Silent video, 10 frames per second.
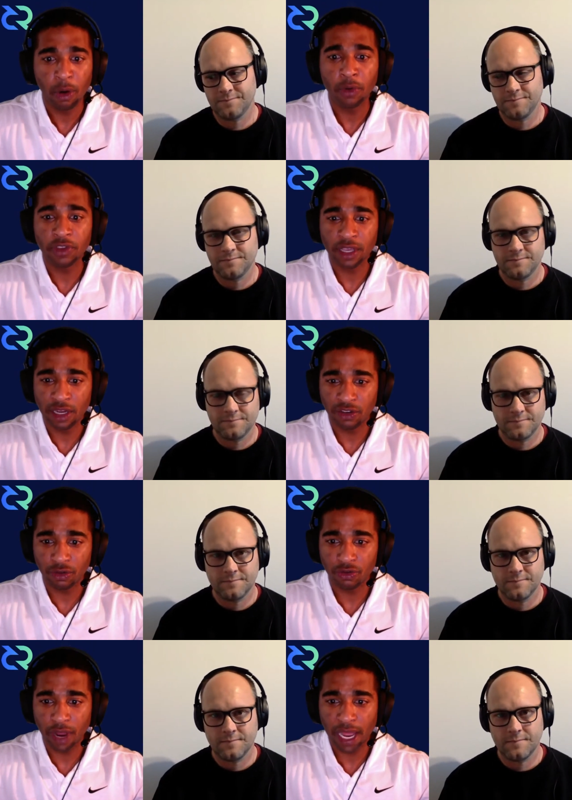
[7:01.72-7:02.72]
Speaker 1: What was the initial
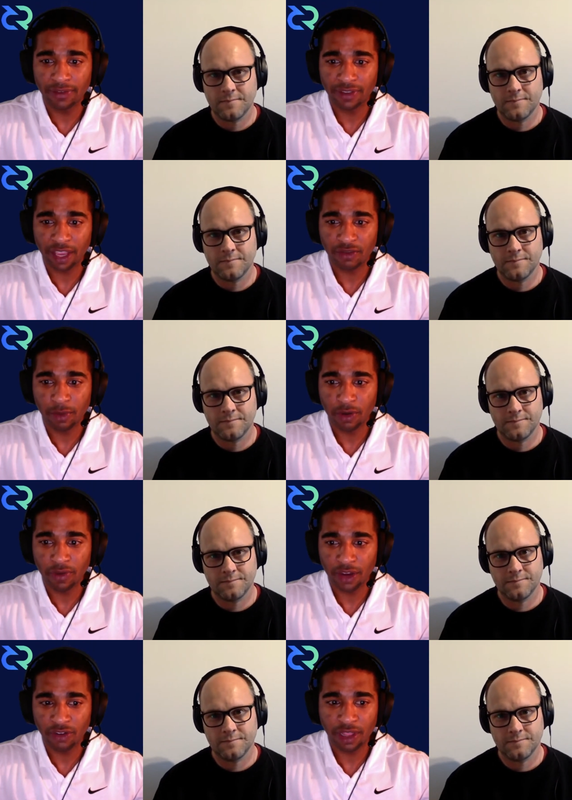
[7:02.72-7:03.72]
drive slash
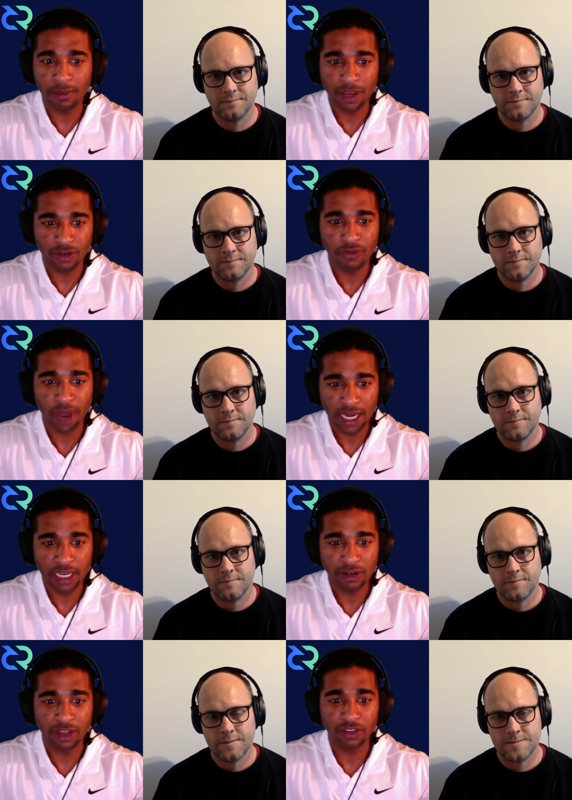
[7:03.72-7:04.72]
motivation that made you find
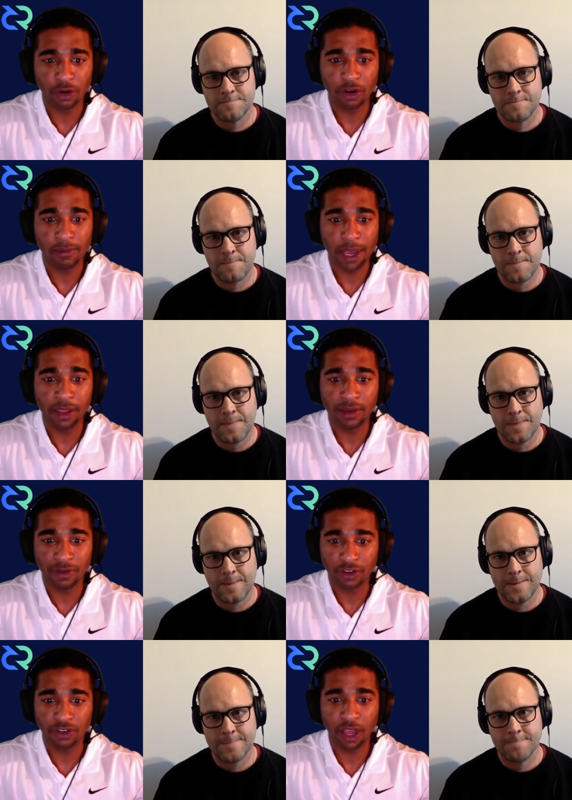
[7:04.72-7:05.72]
Decred so compelling
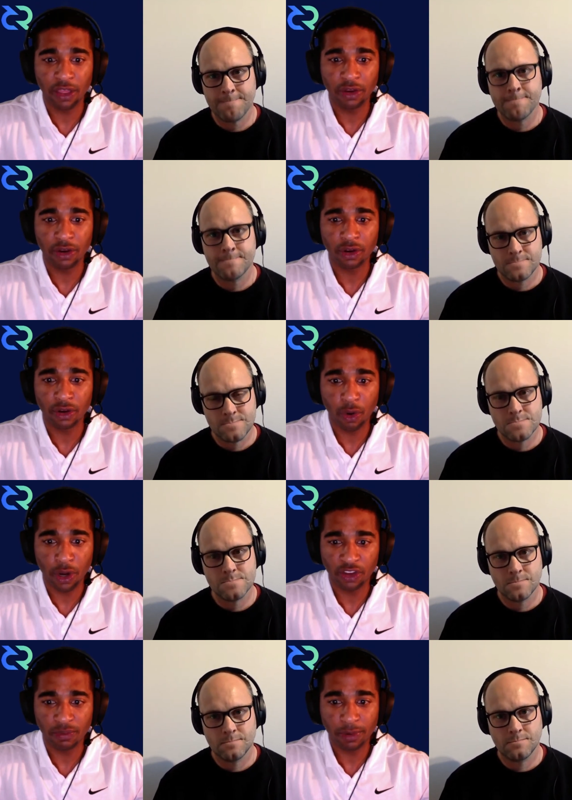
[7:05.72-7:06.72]
versus other coin
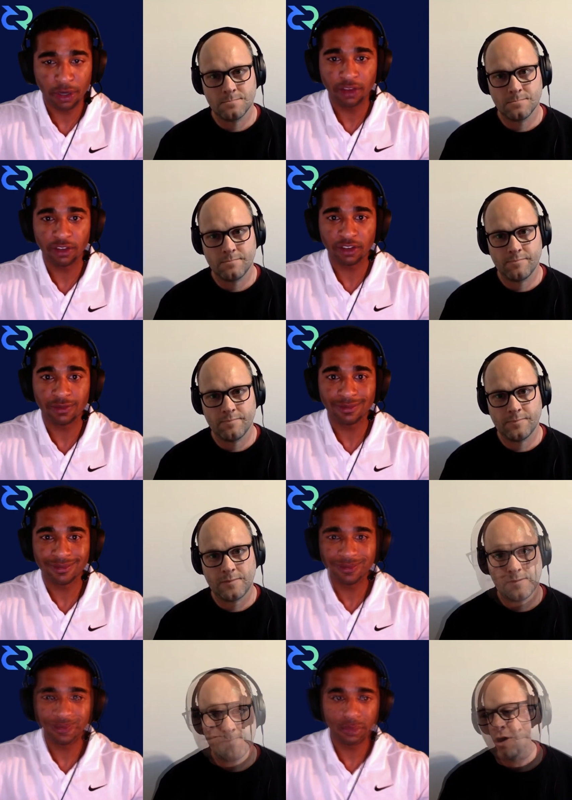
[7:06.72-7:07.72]
experiences?"
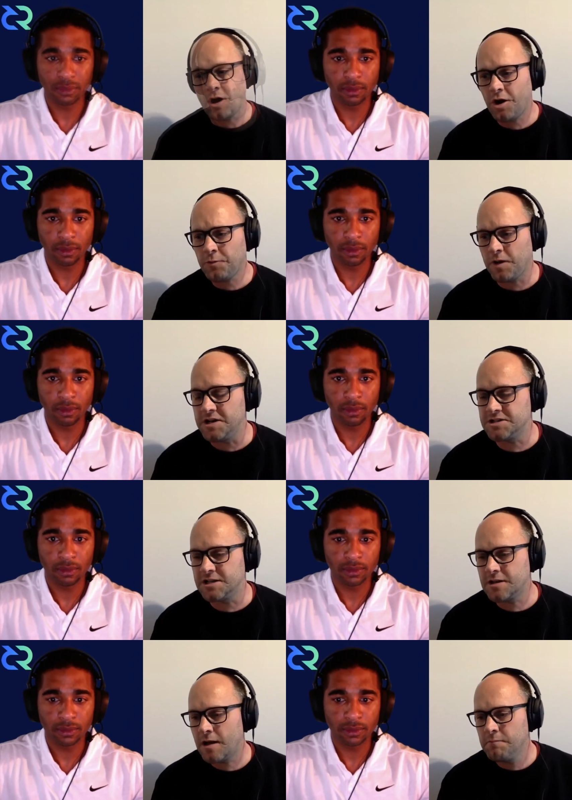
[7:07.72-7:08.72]
Speaker 2: That's not a hard one
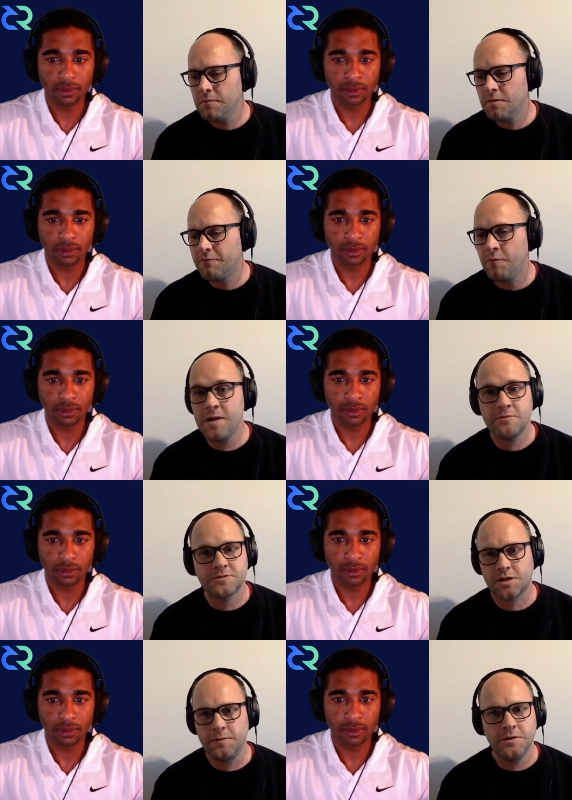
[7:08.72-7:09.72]
actually. Um, for
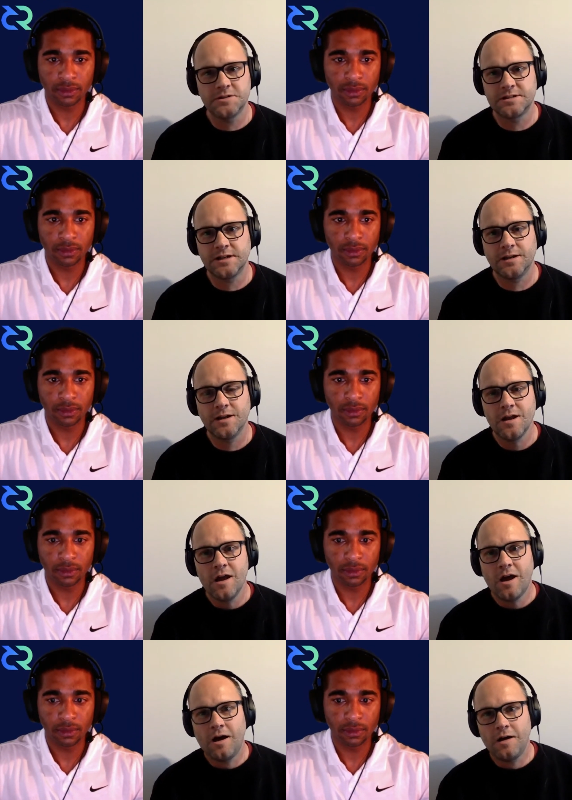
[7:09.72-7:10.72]
me, it was the community.
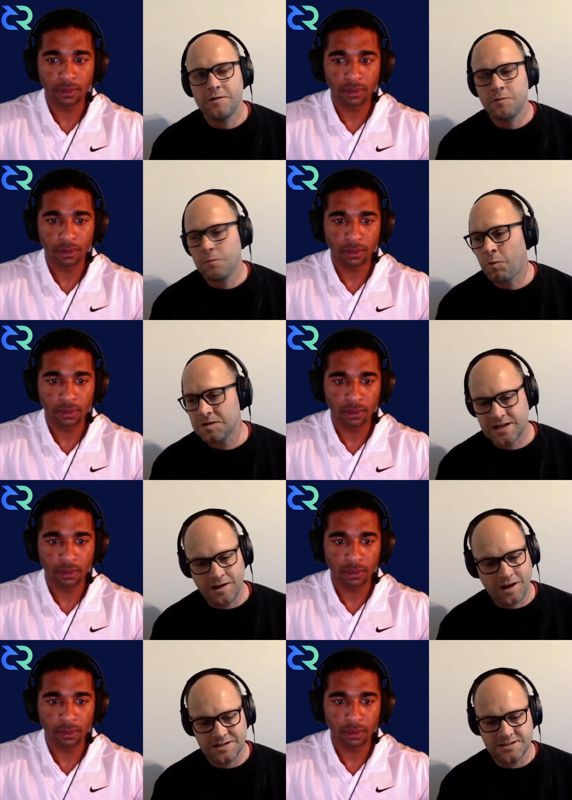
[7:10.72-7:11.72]

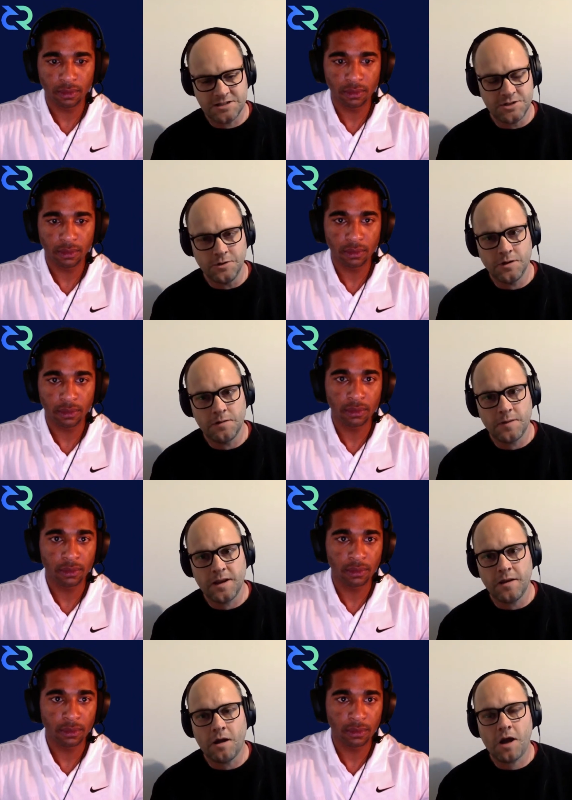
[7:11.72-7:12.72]
Once again, like I said to you at
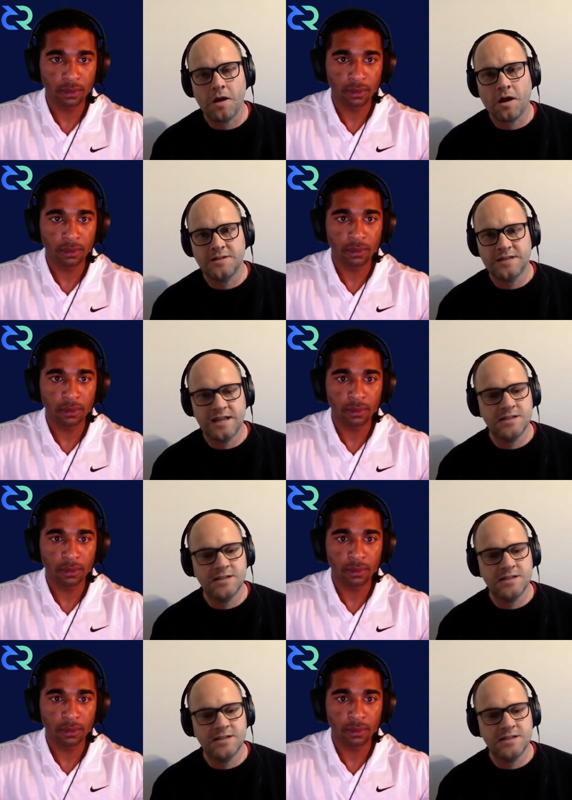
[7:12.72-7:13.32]
the beginning, I, I